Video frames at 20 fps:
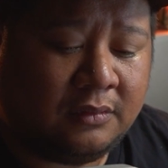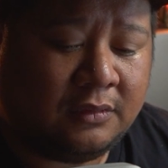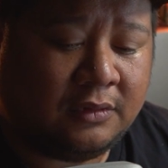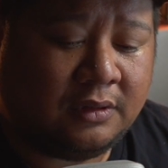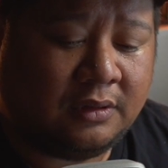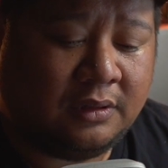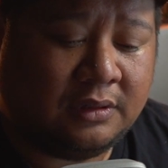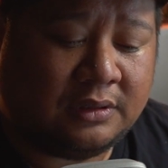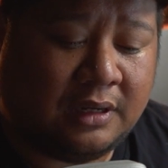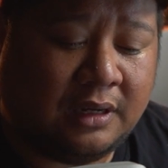
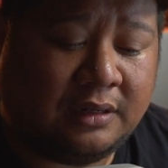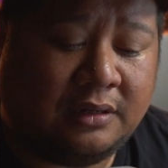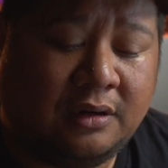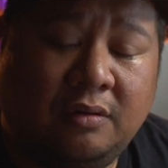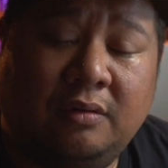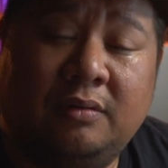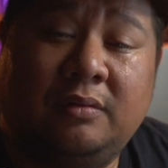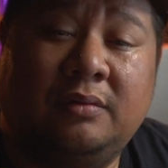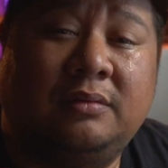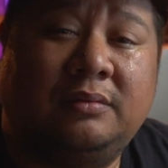Because I
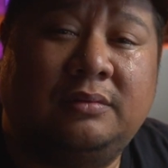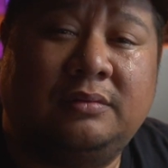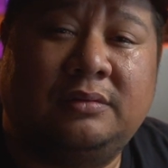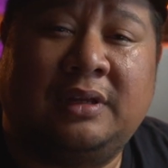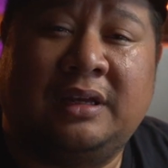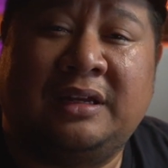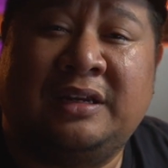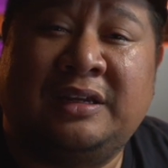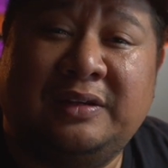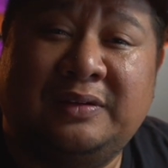know
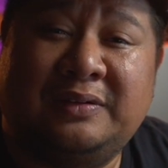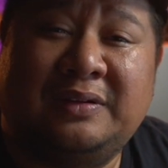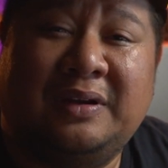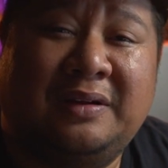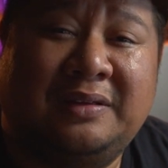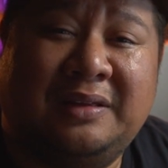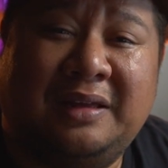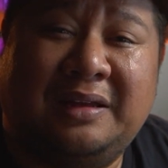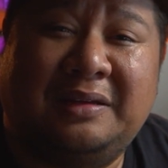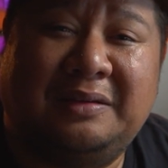that he
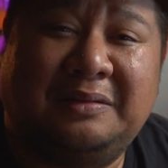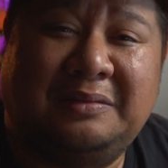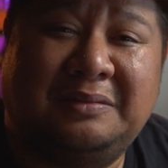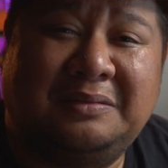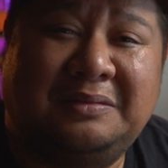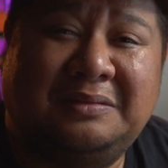saw that